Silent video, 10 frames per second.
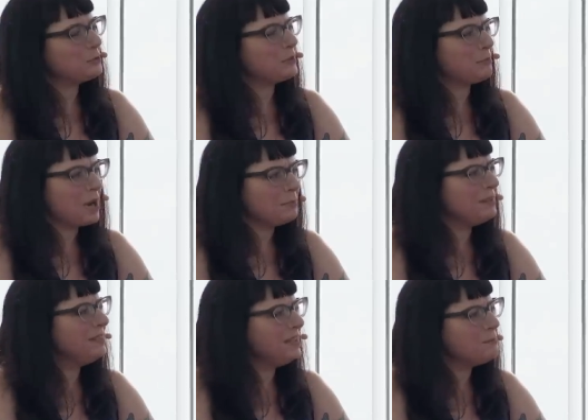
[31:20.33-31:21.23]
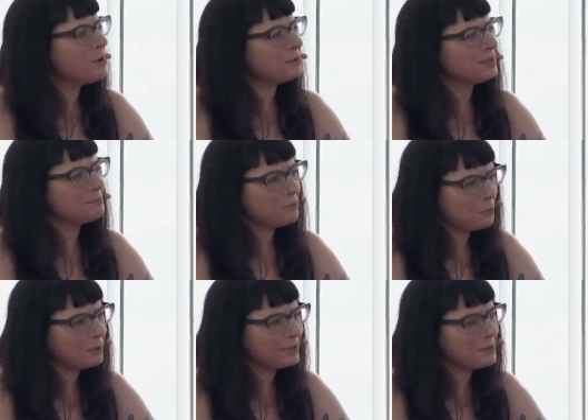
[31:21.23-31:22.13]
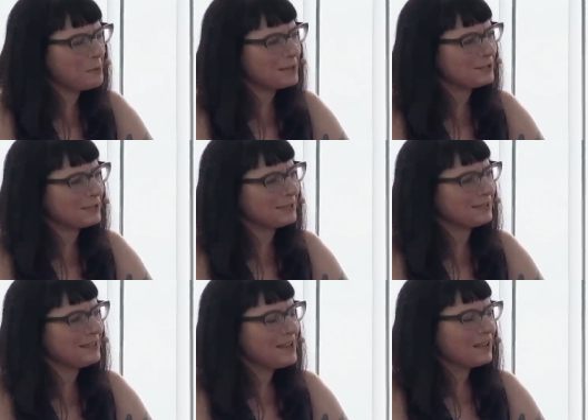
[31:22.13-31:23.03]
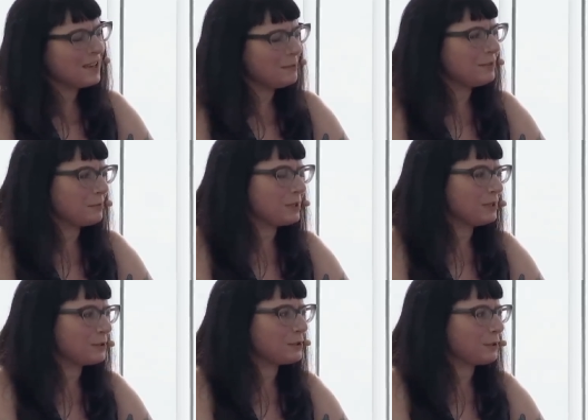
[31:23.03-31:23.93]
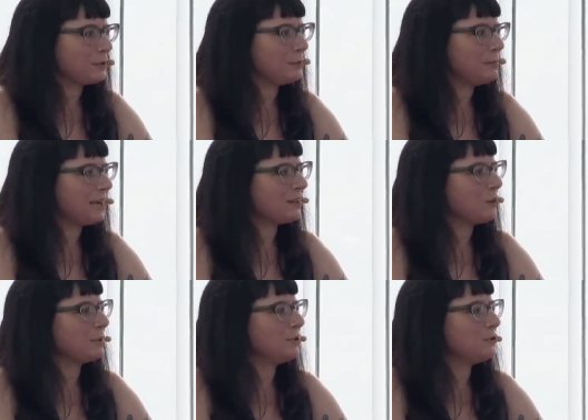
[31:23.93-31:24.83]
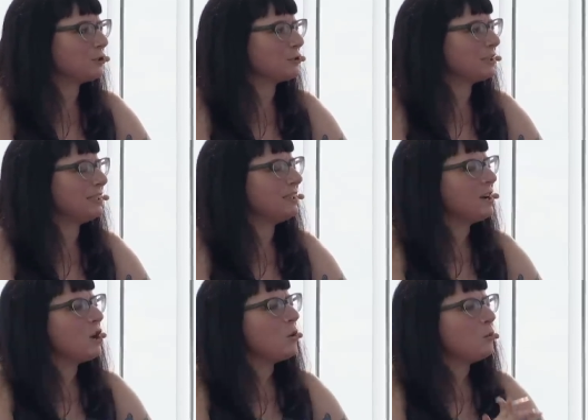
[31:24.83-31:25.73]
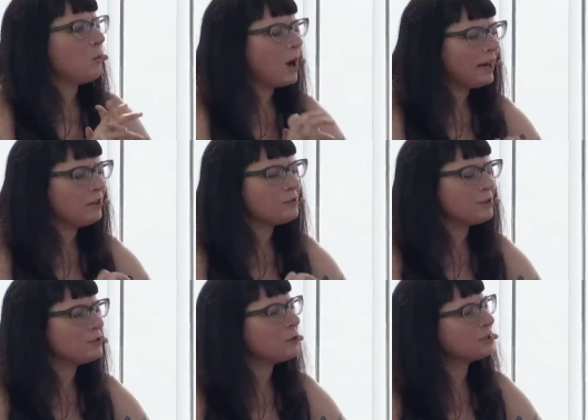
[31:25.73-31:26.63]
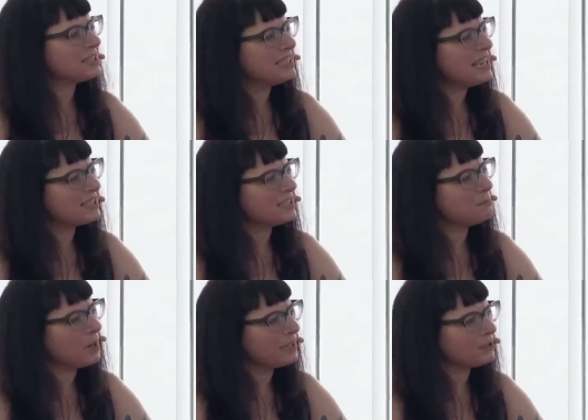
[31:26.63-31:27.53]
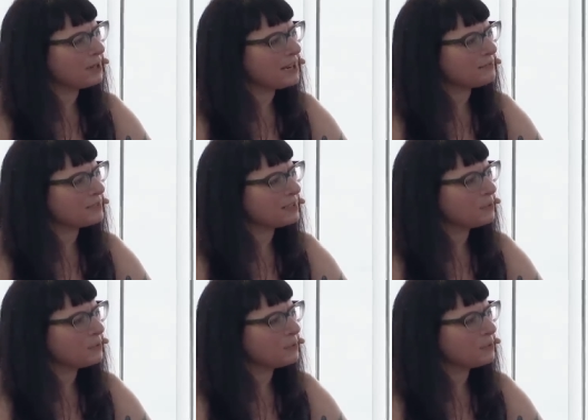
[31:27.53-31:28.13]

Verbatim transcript: with probably the most important question coming from a little girl back home in New Jersey. Why are there no snakes in Minecraft?